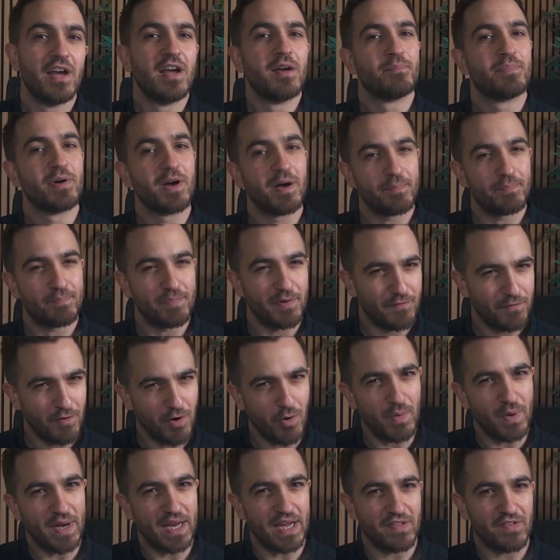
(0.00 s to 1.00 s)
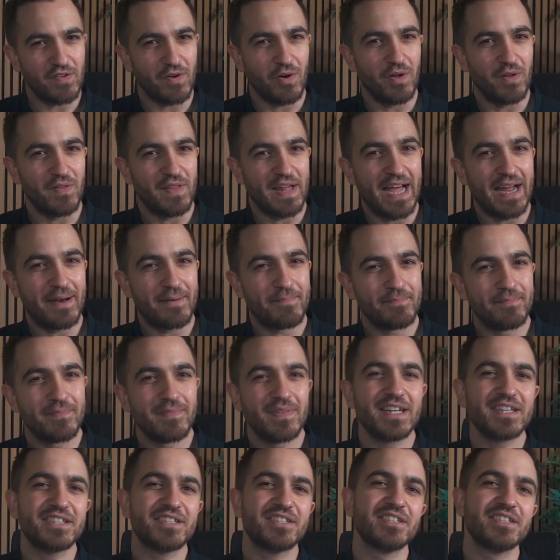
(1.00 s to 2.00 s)
But before we get to all that,
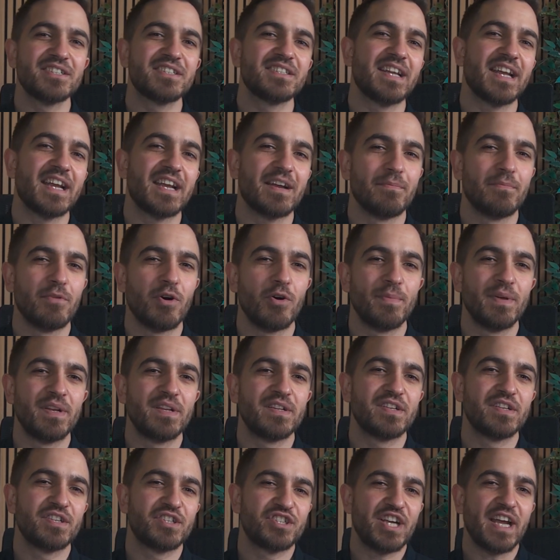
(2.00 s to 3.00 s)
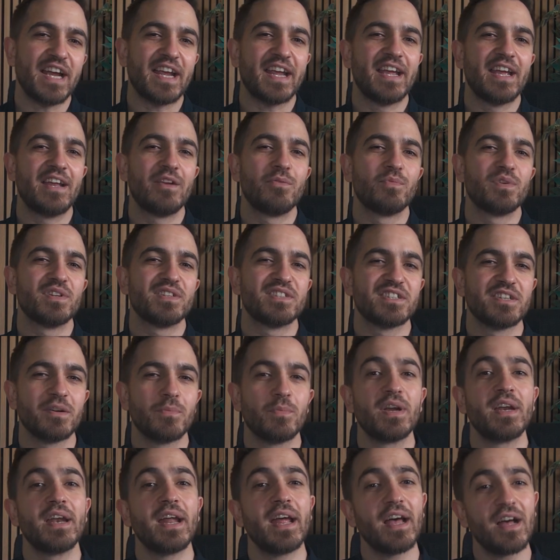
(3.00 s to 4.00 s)
let's just take a moment to check in with
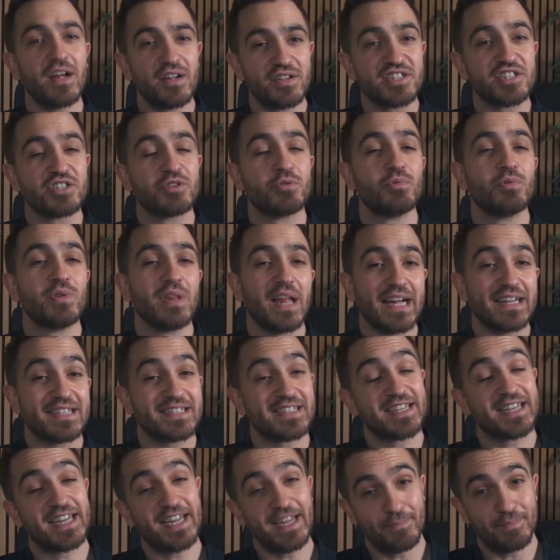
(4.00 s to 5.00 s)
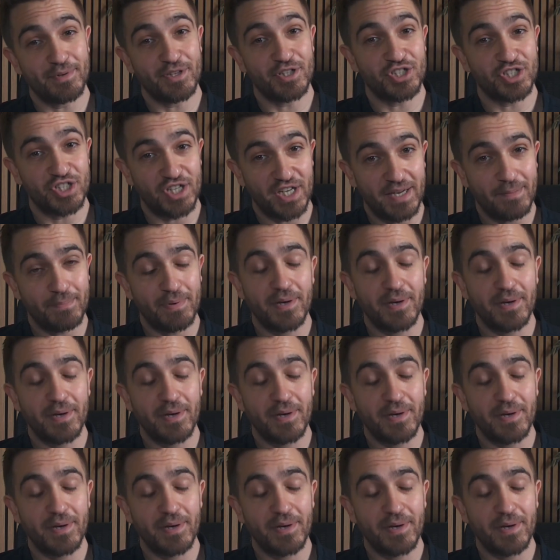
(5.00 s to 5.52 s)
someone else who likes to keep it cheap,